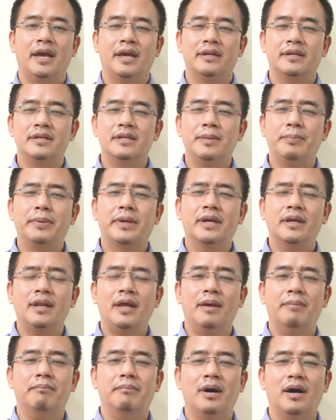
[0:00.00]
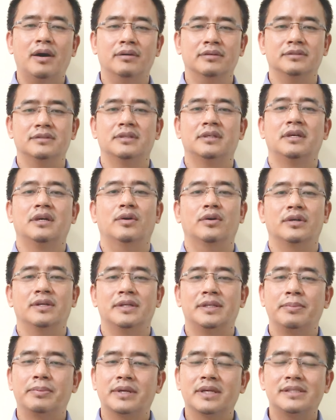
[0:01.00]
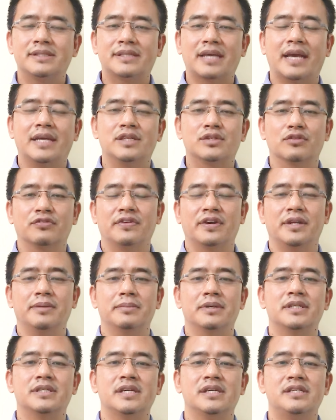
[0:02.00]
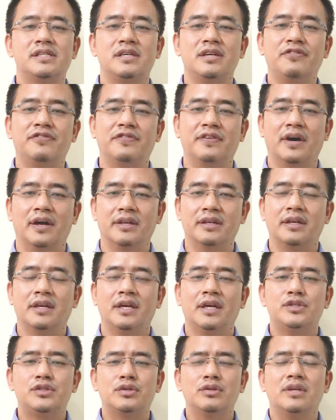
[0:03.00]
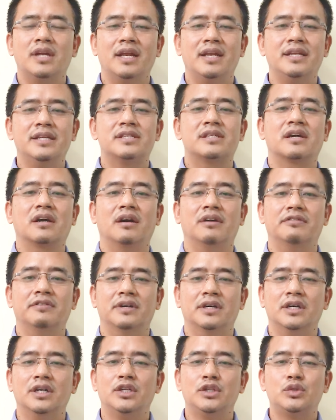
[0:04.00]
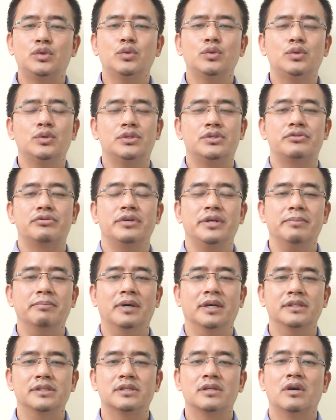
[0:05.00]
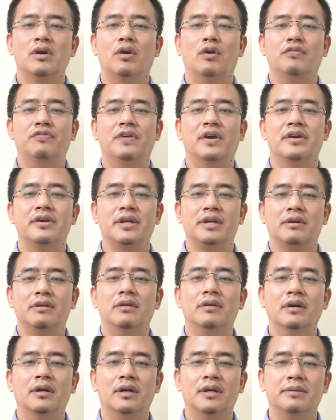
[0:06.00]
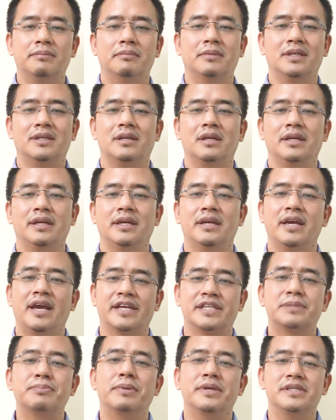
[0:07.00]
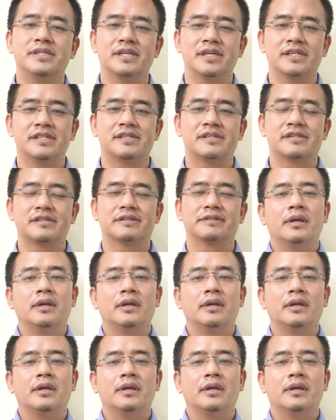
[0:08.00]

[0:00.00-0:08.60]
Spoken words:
And the typical amount or the typical size of an emergency fund should at least cover 2 to 3 months of our regular monthly expenses.